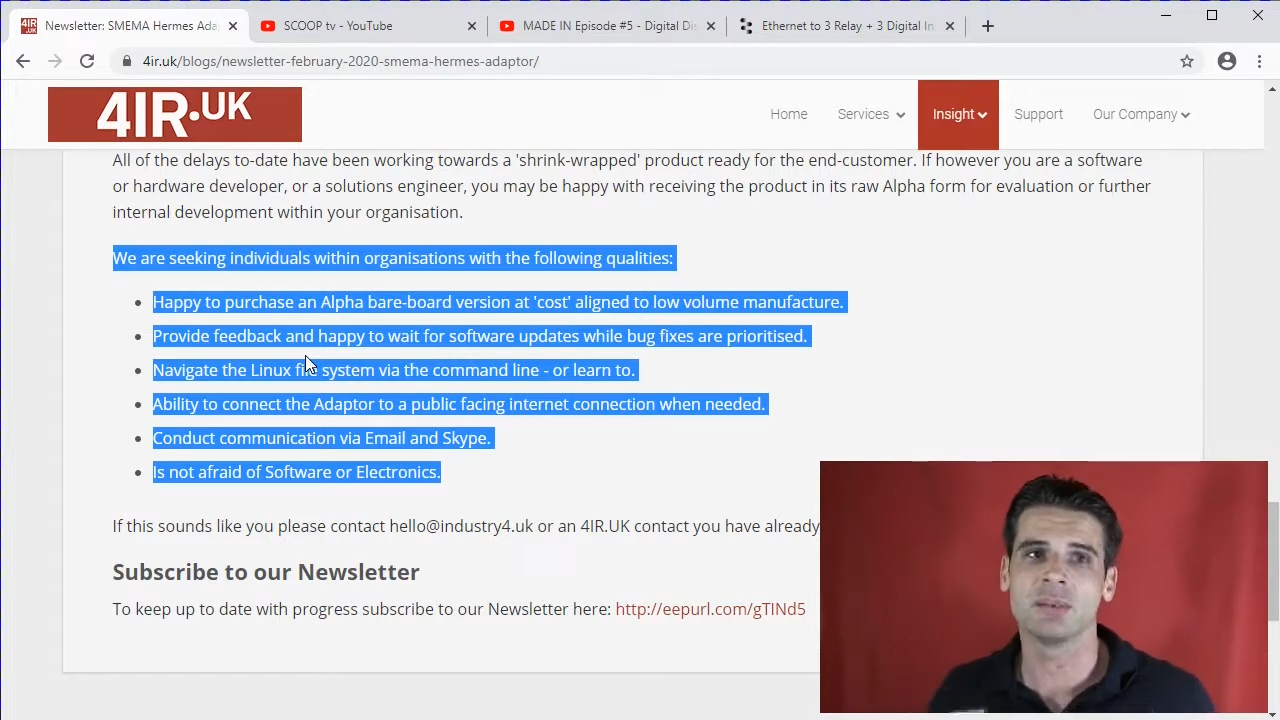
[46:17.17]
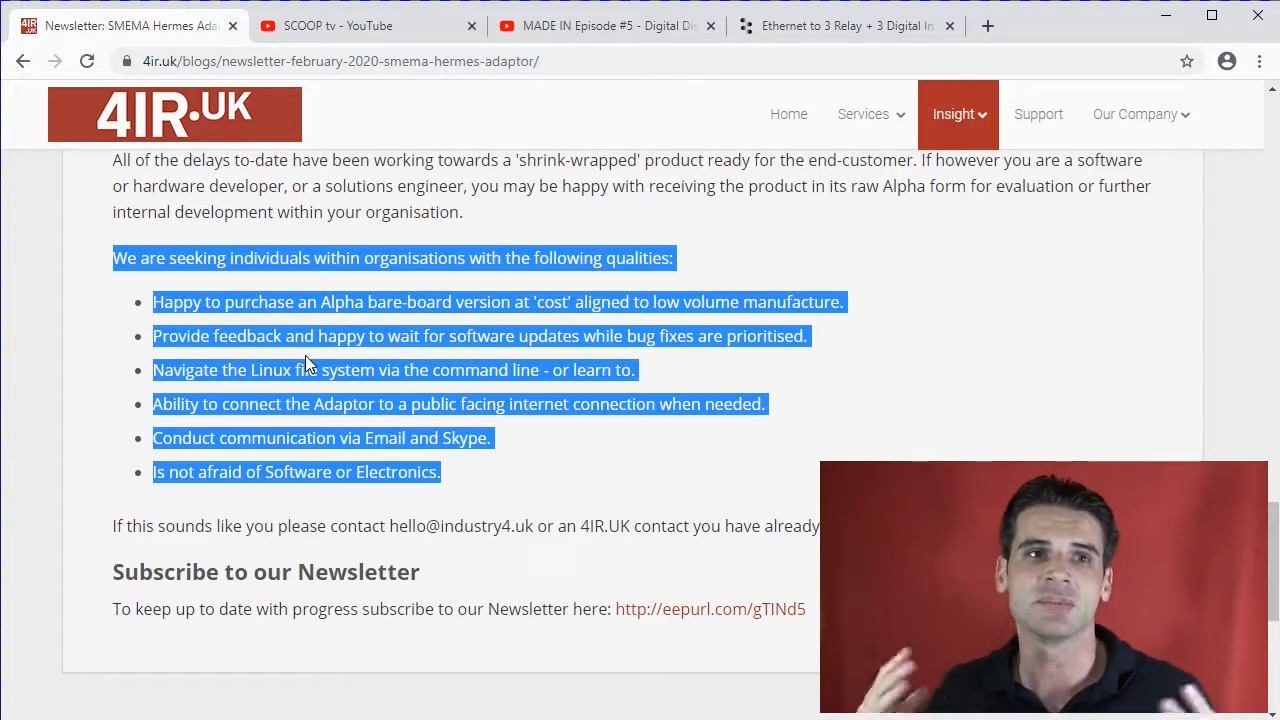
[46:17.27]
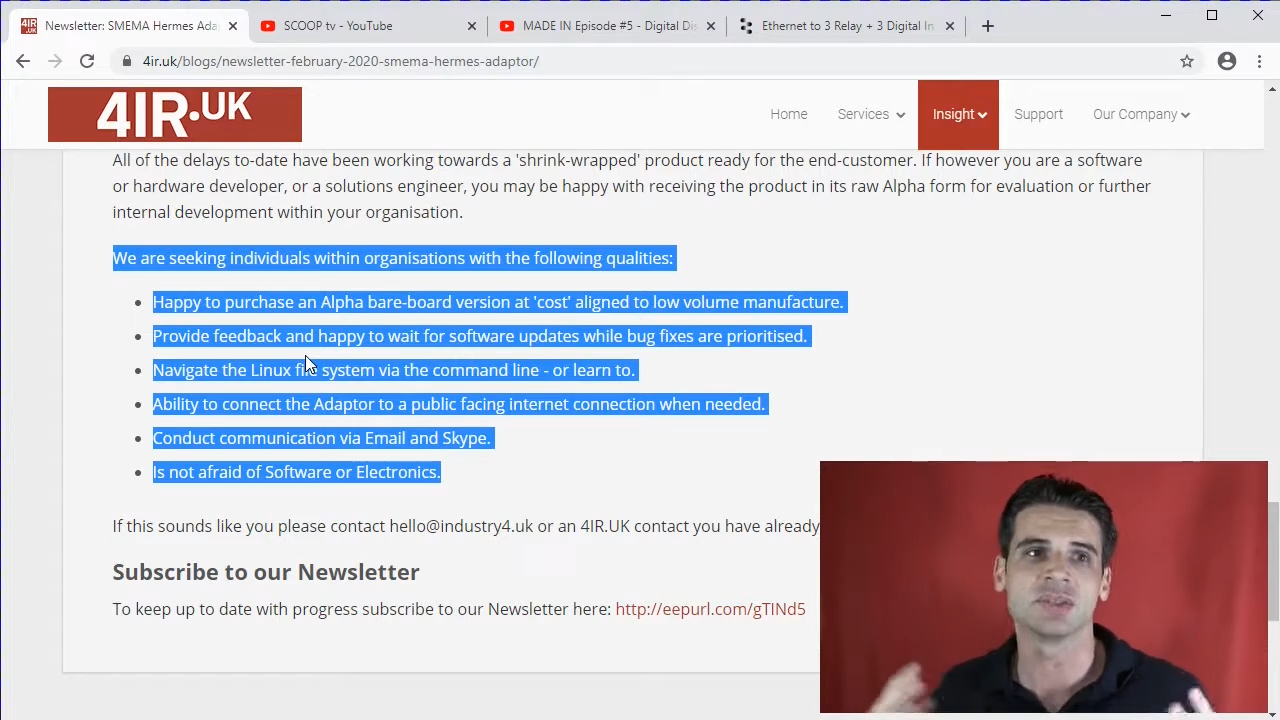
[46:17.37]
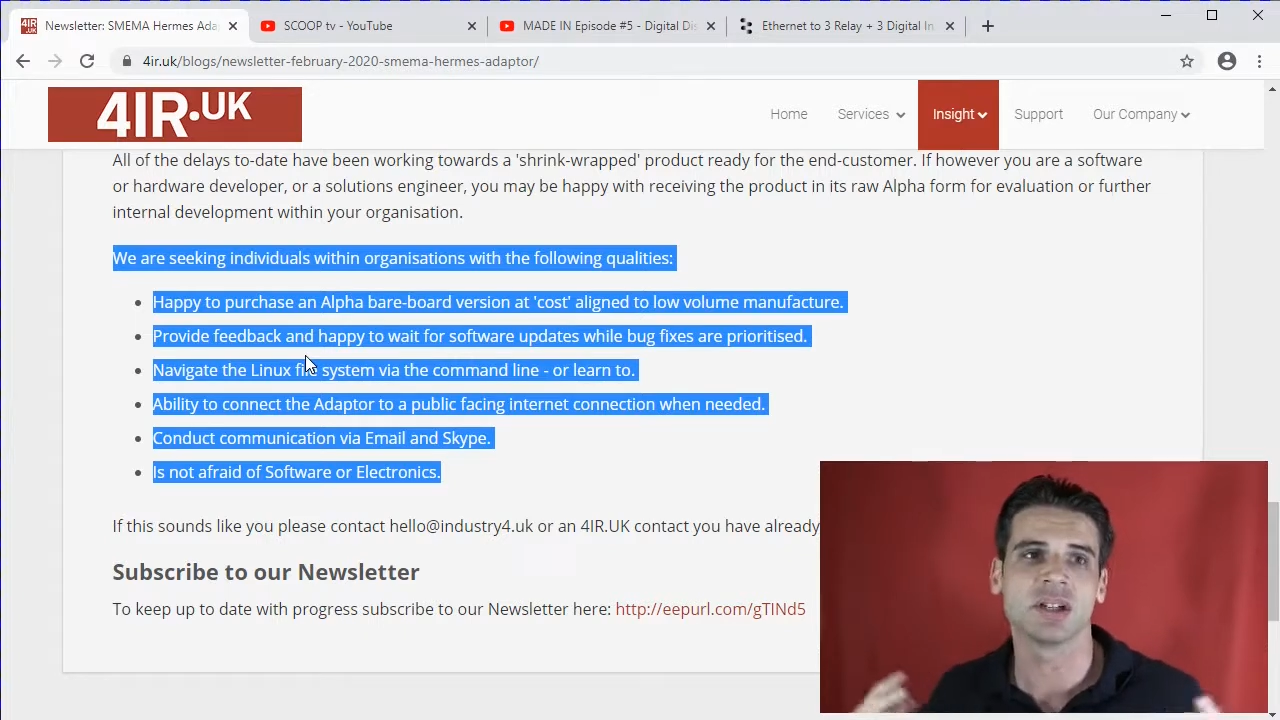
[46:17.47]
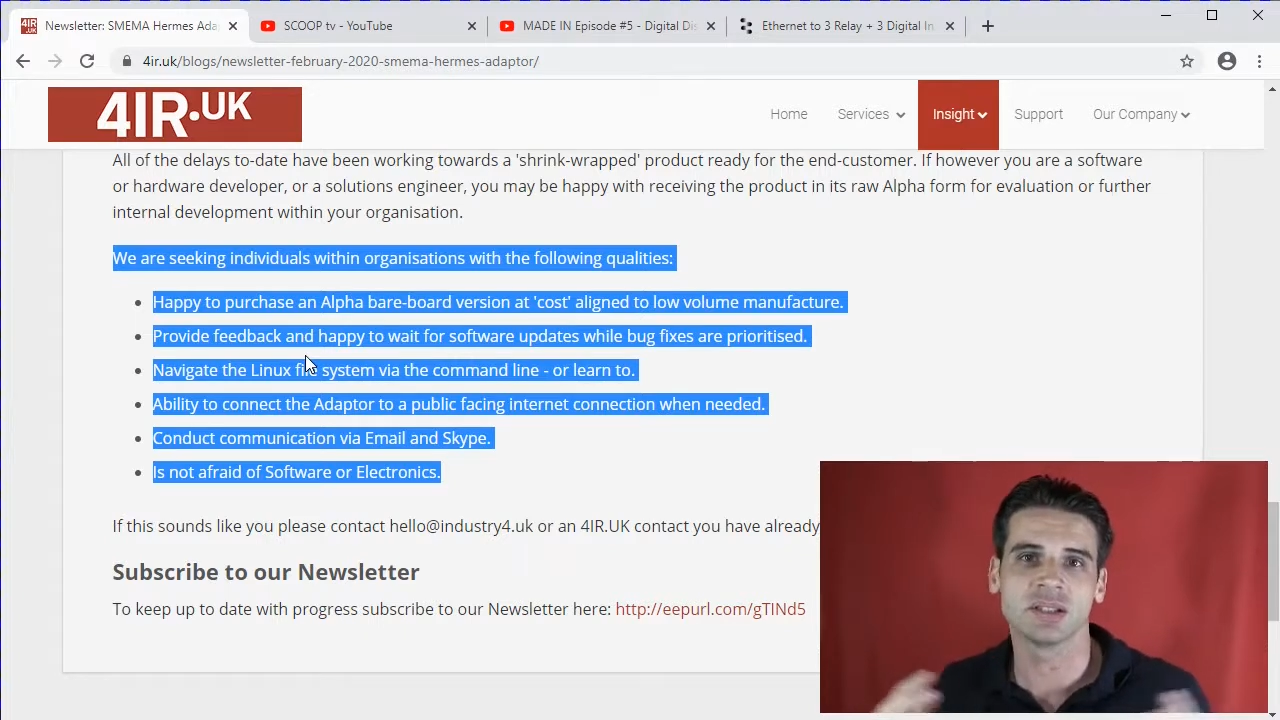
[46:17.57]

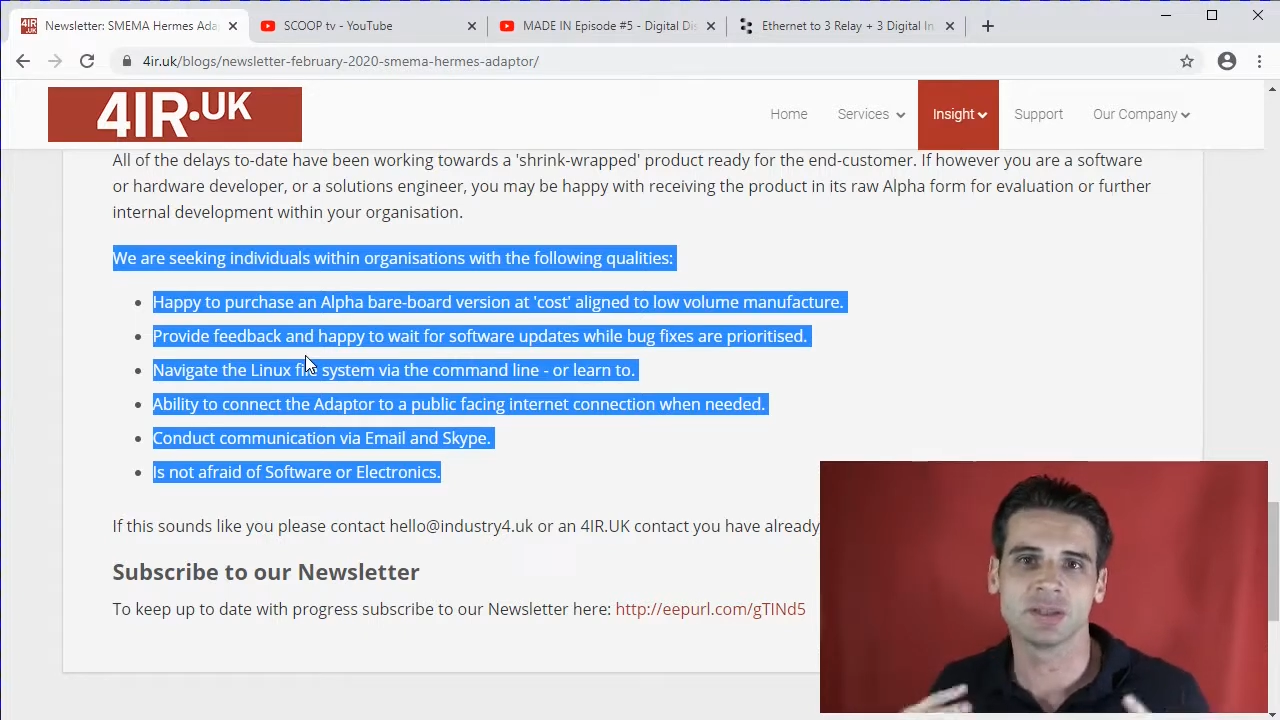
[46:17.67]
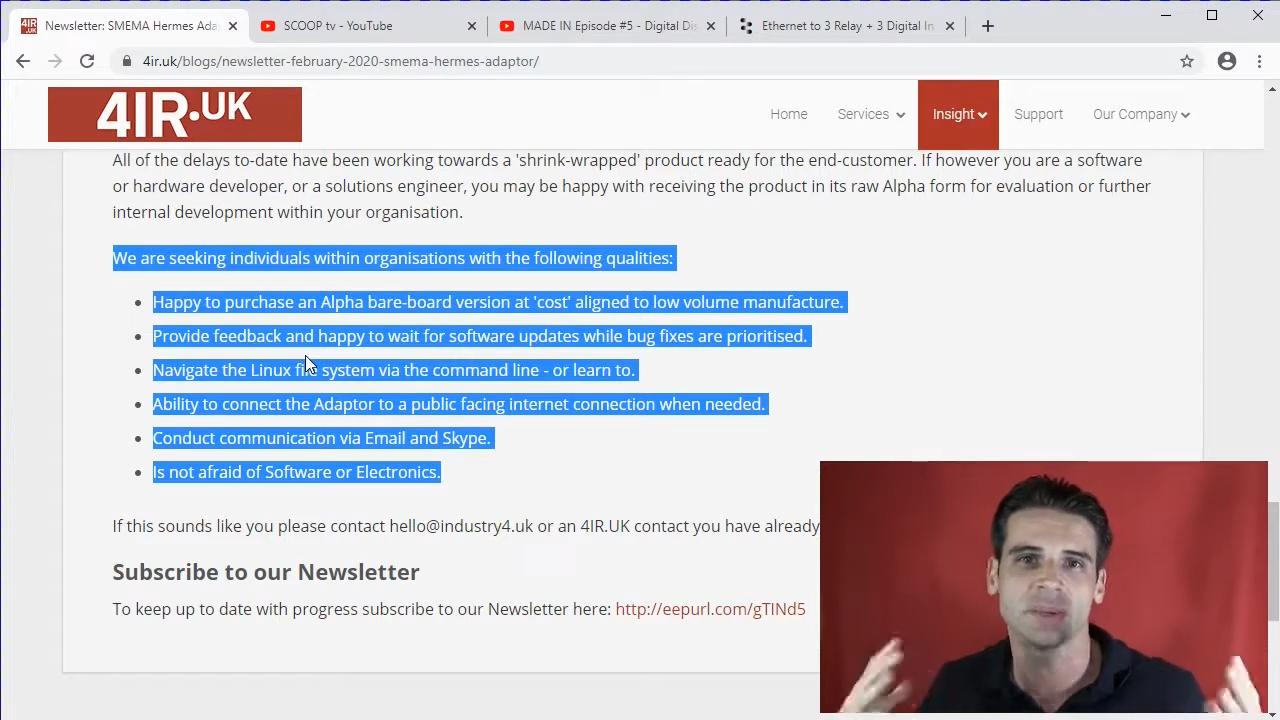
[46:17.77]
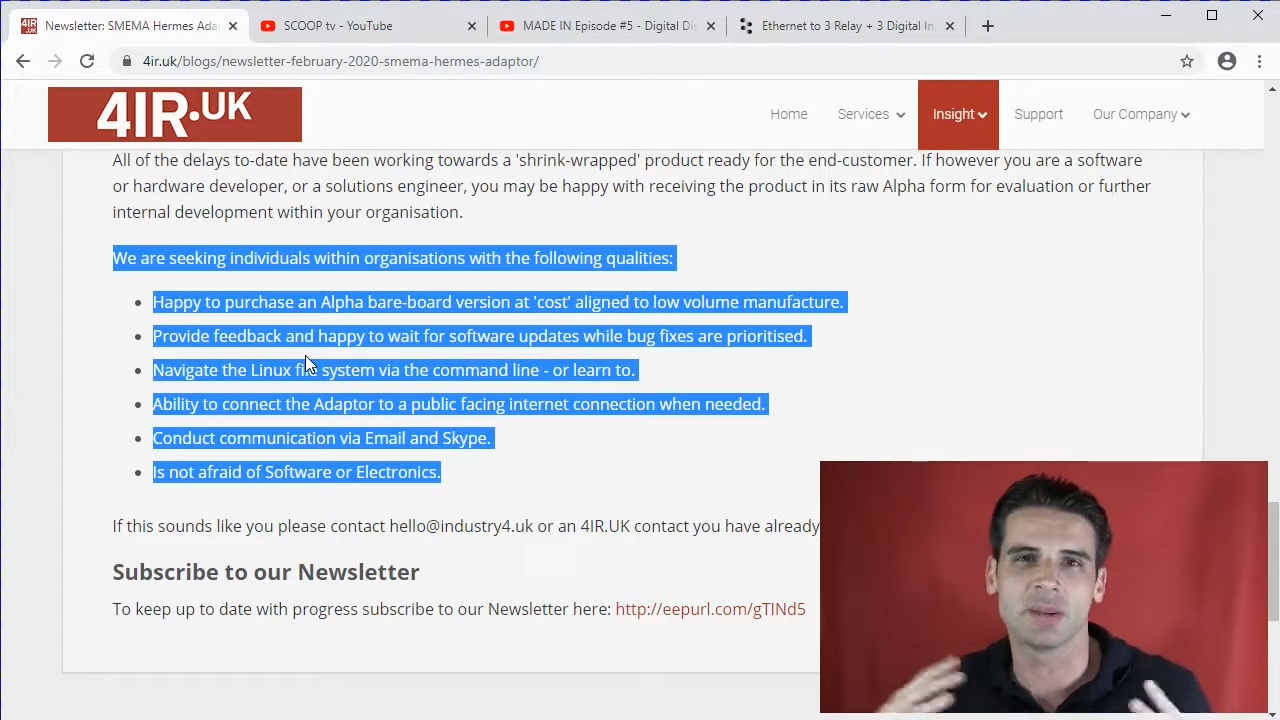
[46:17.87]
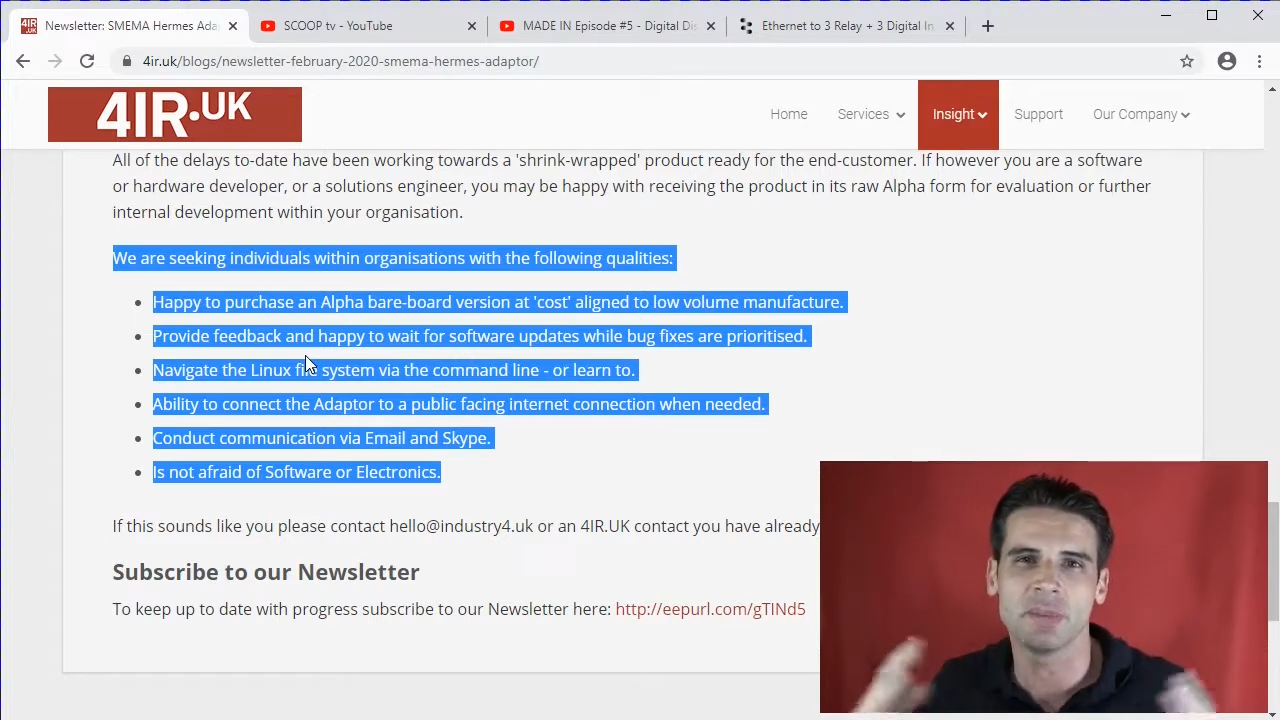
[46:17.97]
start to become a